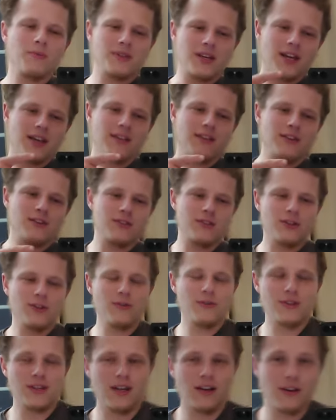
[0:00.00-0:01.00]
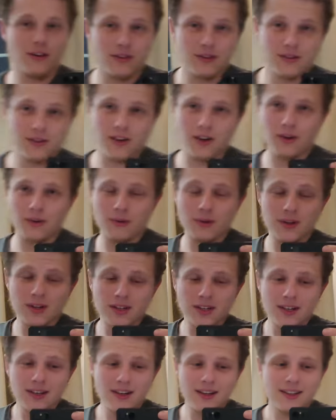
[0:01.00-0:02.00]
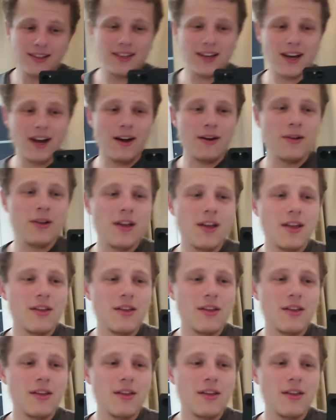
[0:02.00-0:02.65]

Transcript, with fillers: I'm taking this to New Zealand. So yeah,